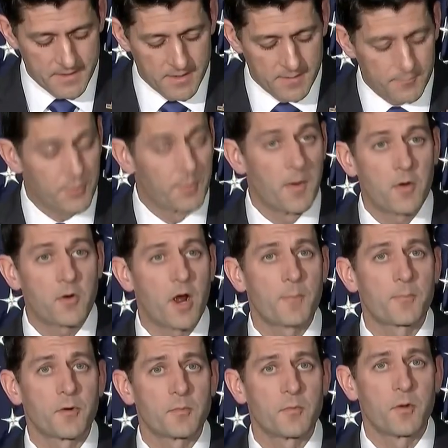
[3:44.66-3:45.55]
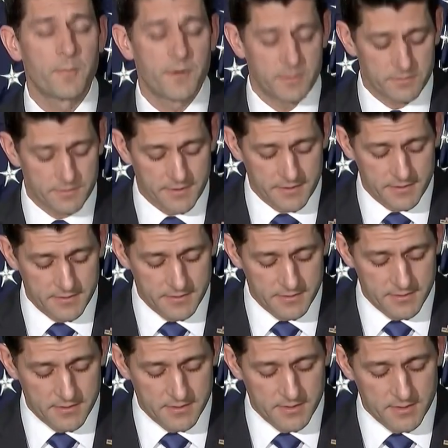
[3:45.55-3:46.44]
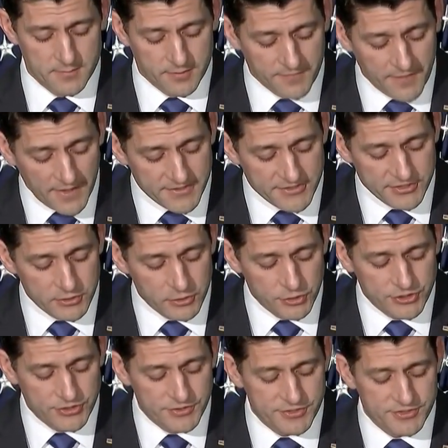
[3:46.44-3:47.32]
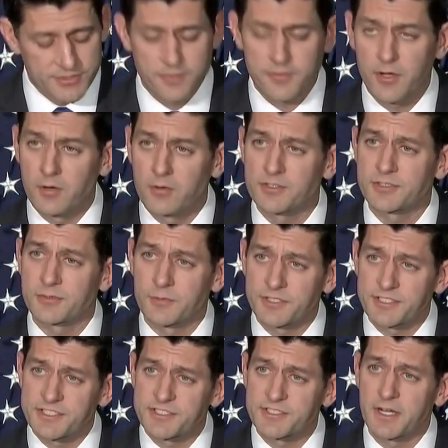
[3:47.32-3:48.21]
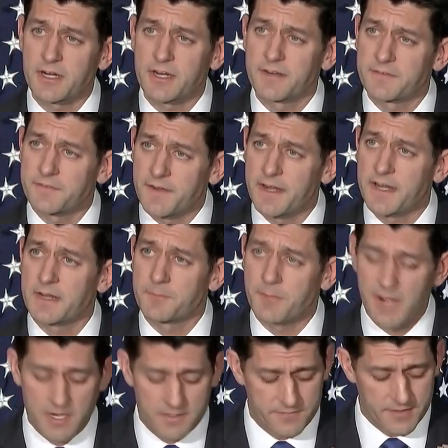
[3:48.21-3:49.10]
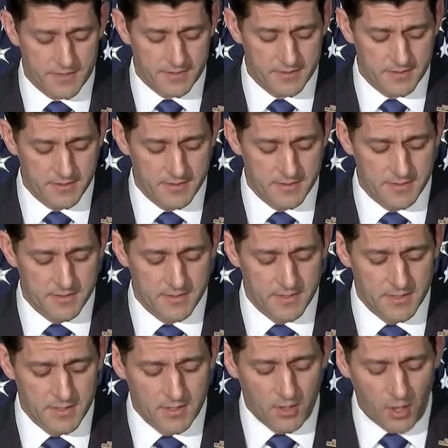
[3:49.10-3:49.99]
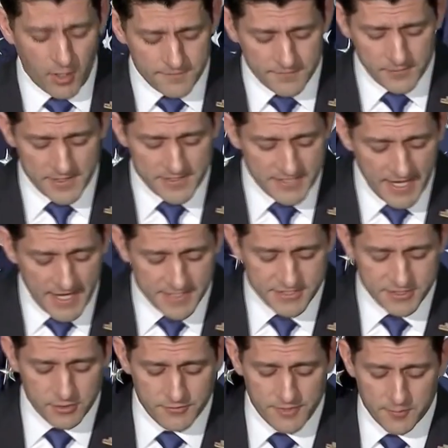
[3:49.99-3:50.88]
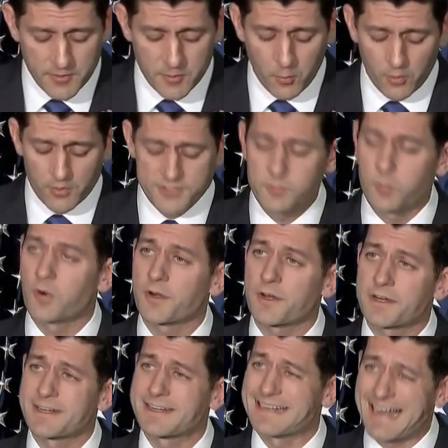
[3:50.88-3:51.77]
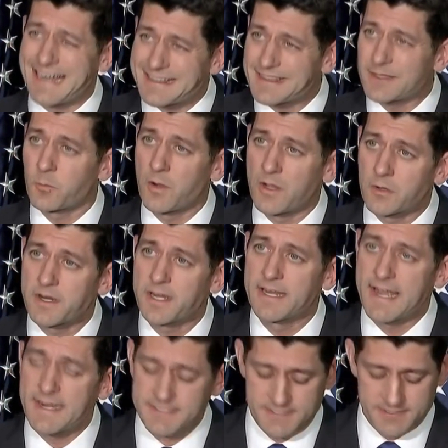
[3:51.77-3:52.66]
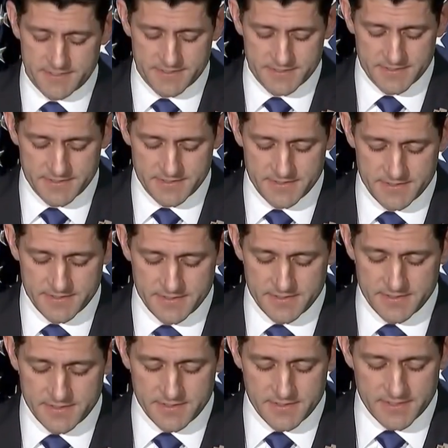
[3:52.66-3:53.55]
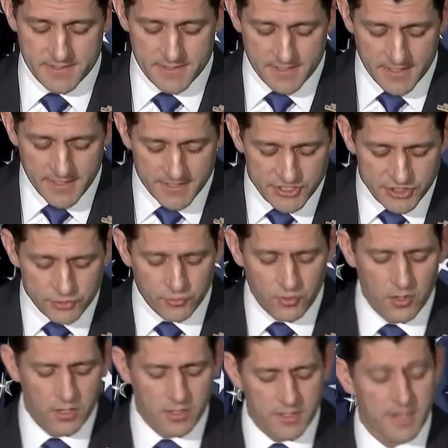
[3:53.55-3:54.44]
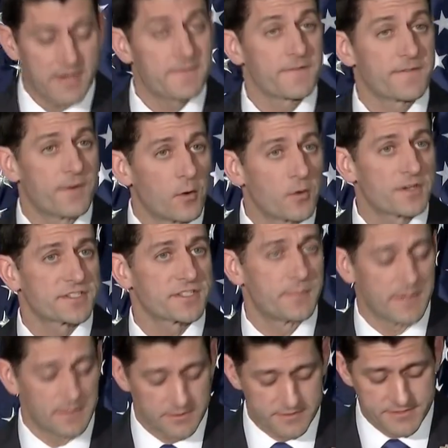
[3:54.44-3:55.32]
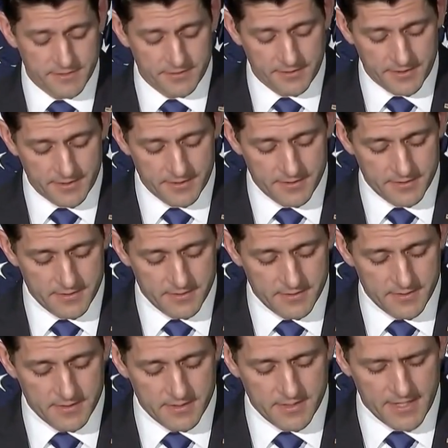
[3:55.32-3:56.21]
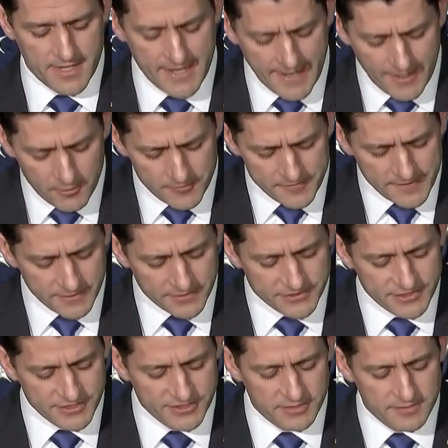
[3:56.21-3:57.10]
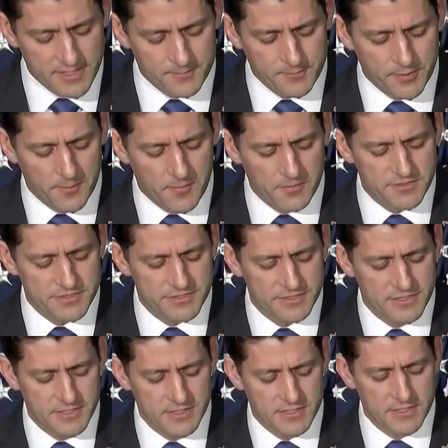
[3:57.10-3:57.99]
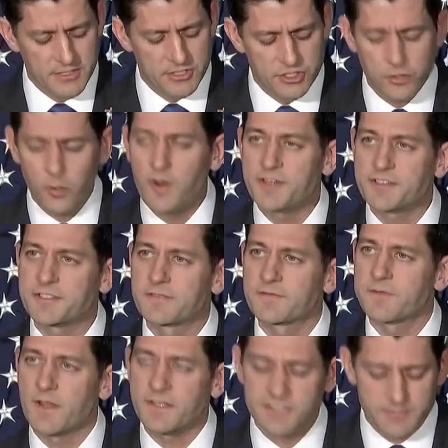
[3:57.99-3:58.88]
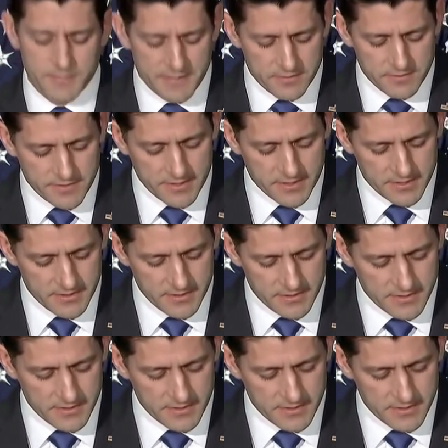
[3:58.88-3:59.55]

Promote upward mobility. Provide solutions to those who are stuck in fighting poverty. Offer a tax code that rewards work, not the well connected. A strong and focused military. A healthcare system that promotes choice and flexibility.